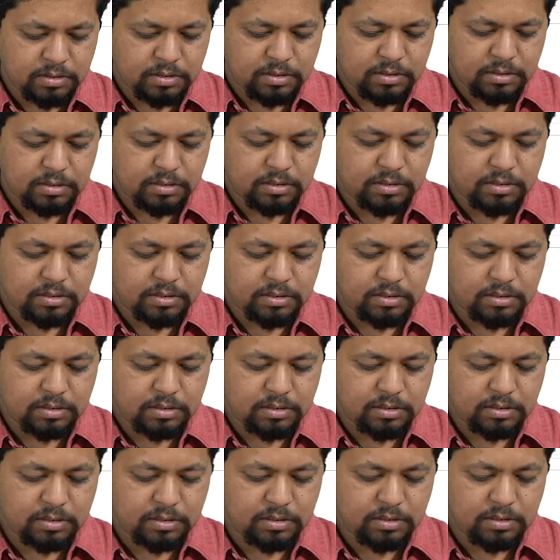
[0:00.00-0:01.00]

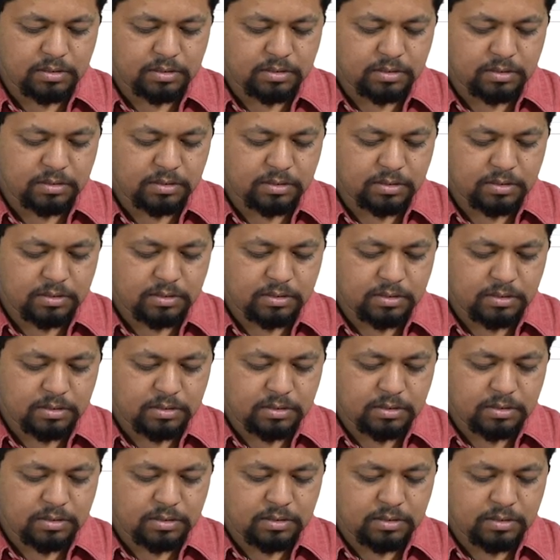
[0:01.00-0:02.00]

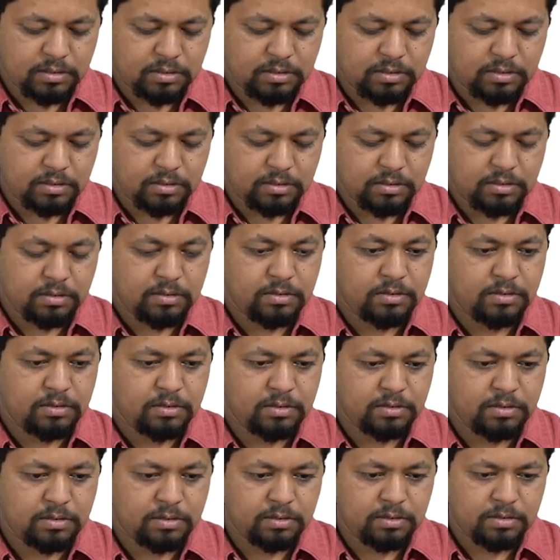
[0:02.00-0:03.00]

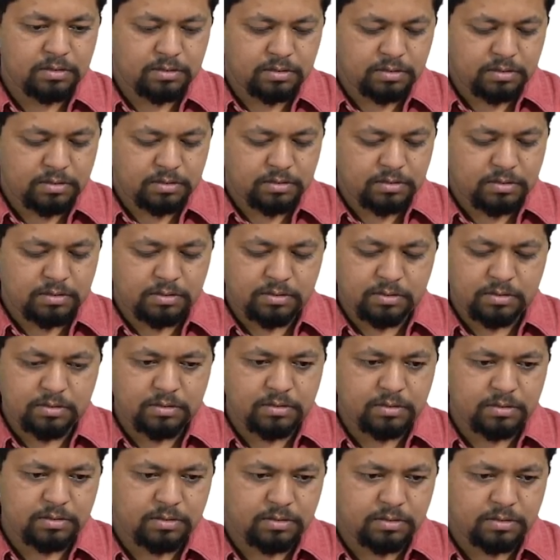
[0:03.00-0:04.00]

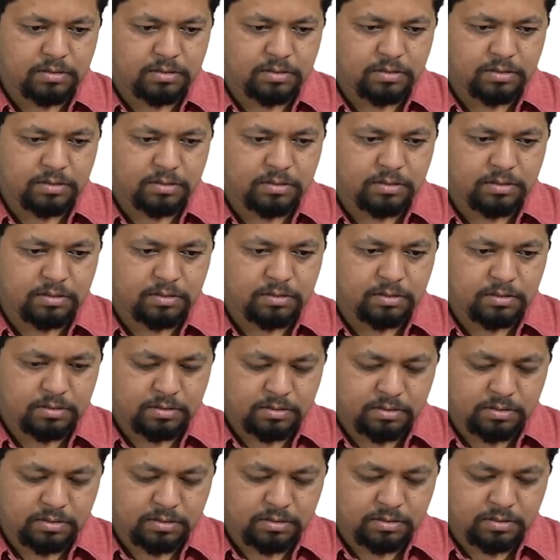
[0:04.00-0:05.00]

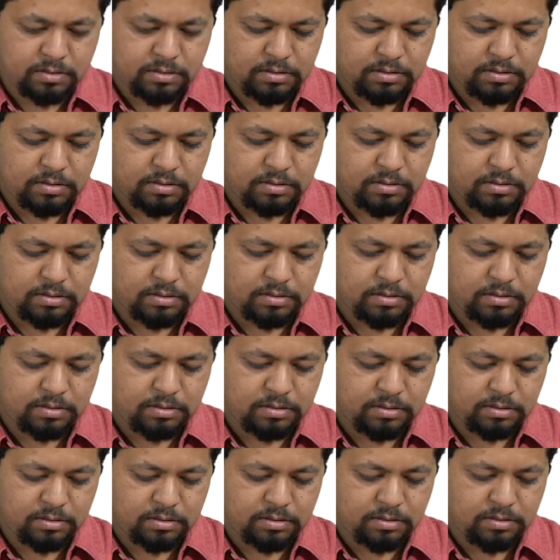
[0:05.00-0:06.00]

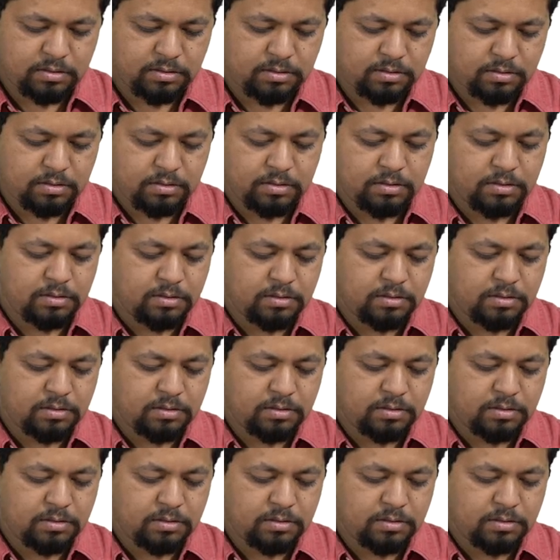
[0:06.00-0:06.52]
Nobody speaks.